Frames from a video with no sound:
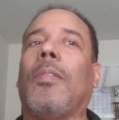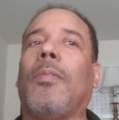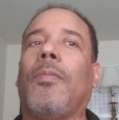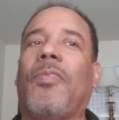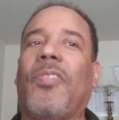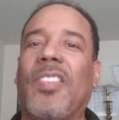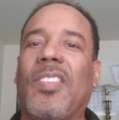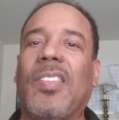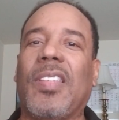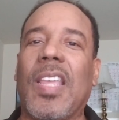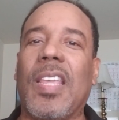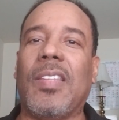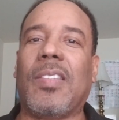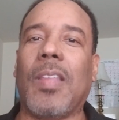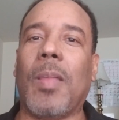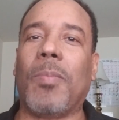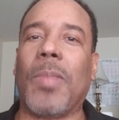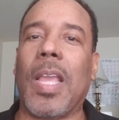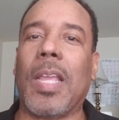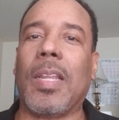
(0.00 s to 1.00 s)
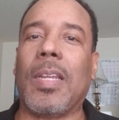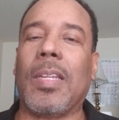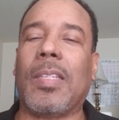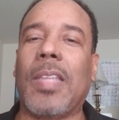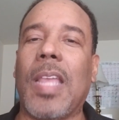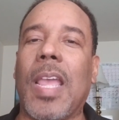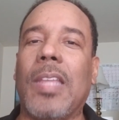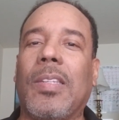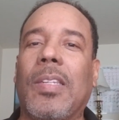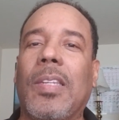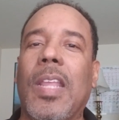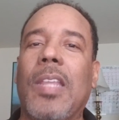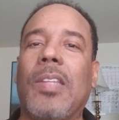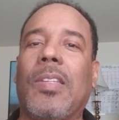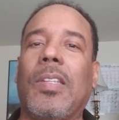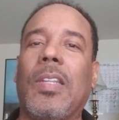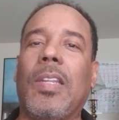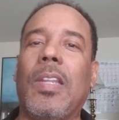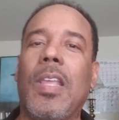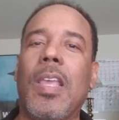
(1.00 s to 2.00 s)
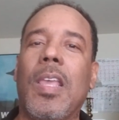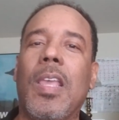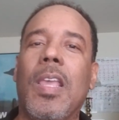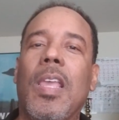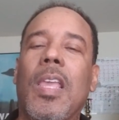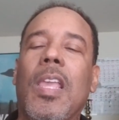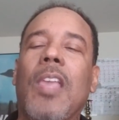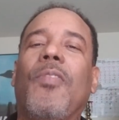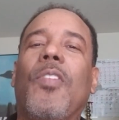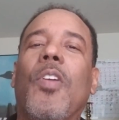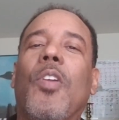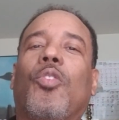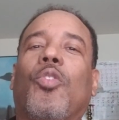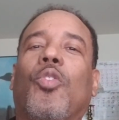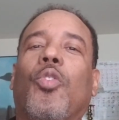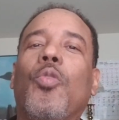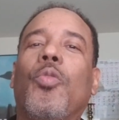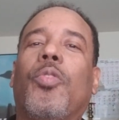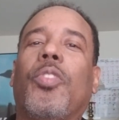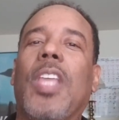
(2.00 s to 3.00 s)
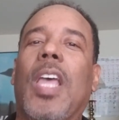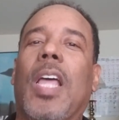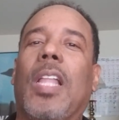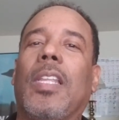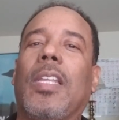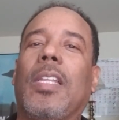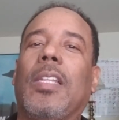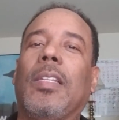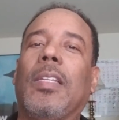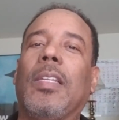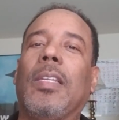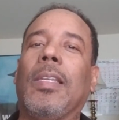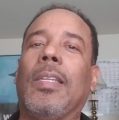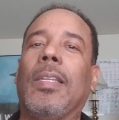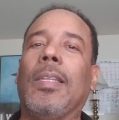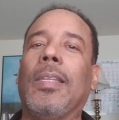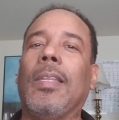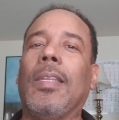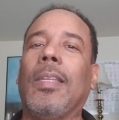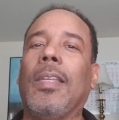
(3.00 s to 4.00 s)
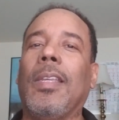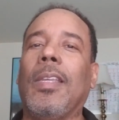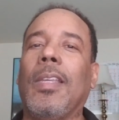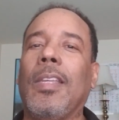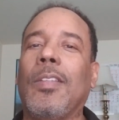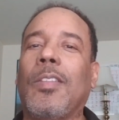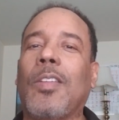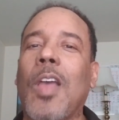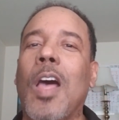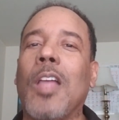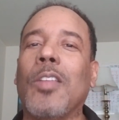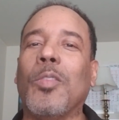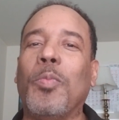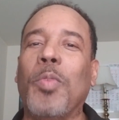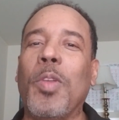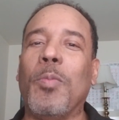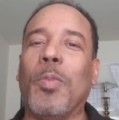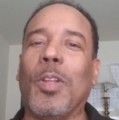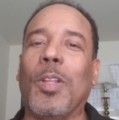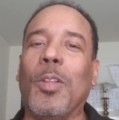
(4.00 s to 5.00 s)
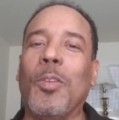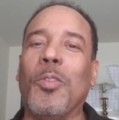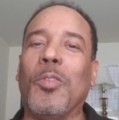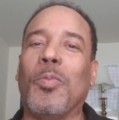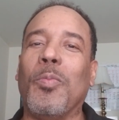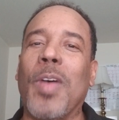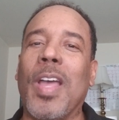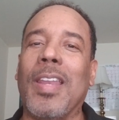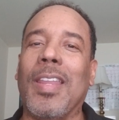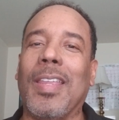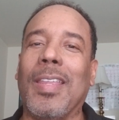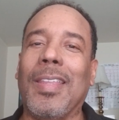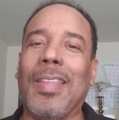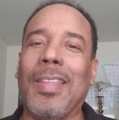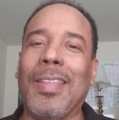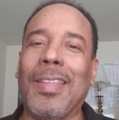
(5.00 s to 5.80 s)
for say something like an assassination if your truth telling is causing people to lose money.